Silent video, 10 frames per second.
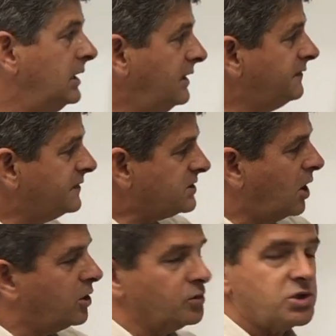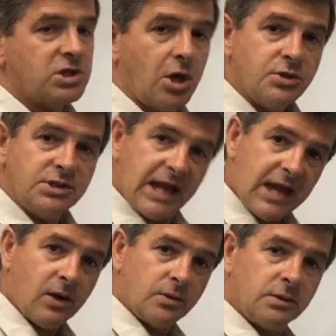If the cycle slows
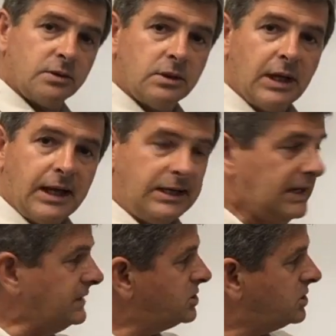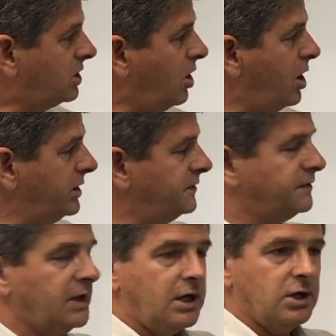down and gets kind of
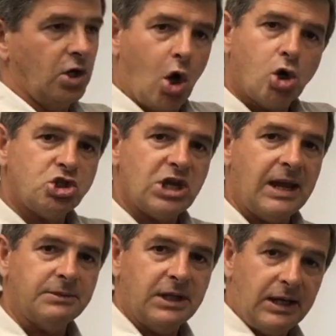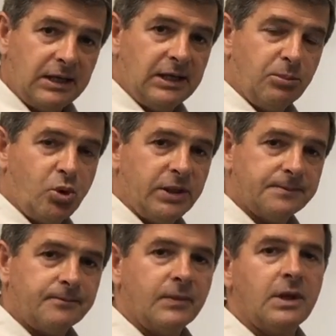log jammed at any point,
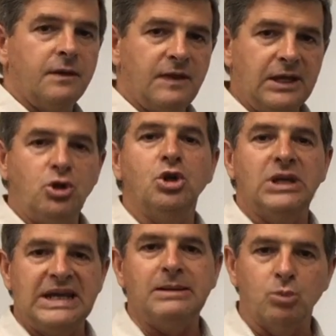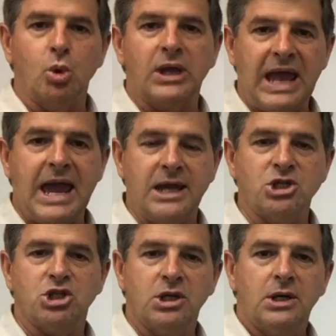then you need more
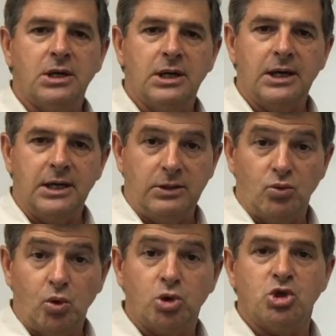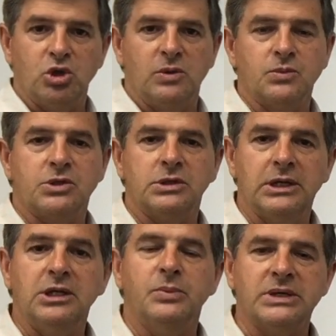cash in raw terms
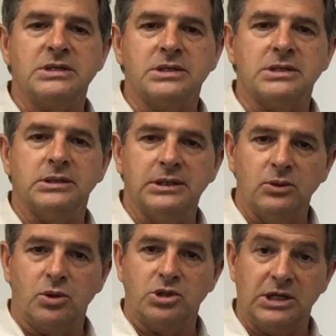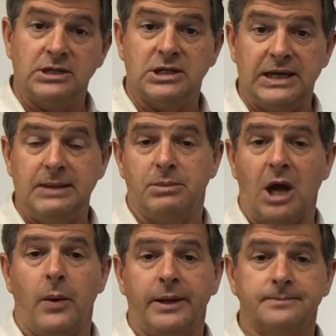in your business in order to keep
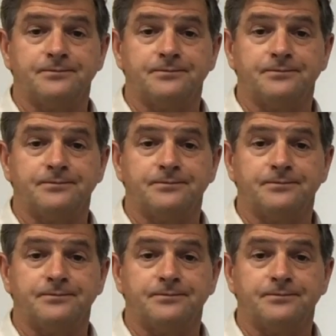going.